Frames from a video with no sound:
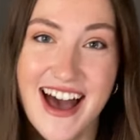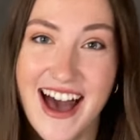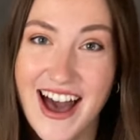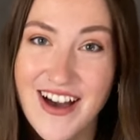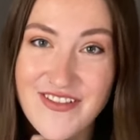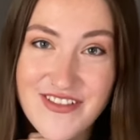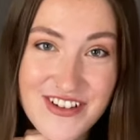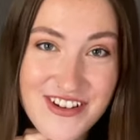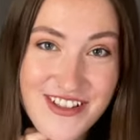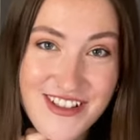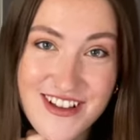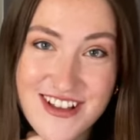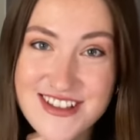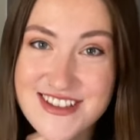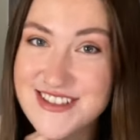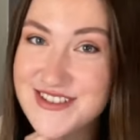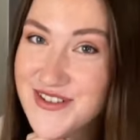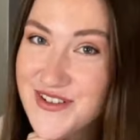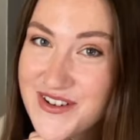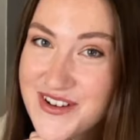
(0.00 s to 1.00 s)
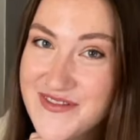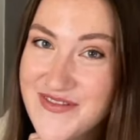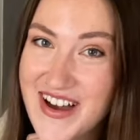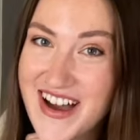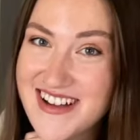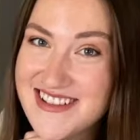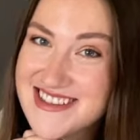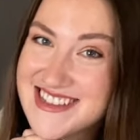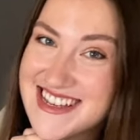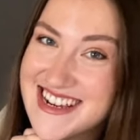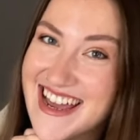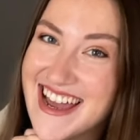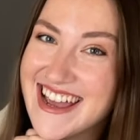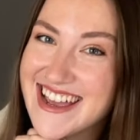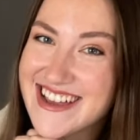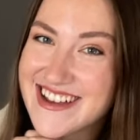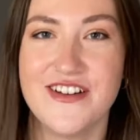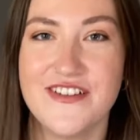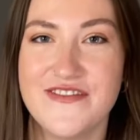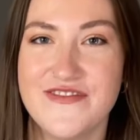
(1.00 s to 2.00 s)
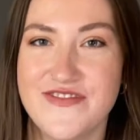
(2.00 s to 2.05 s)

I've got a lot to talk about today.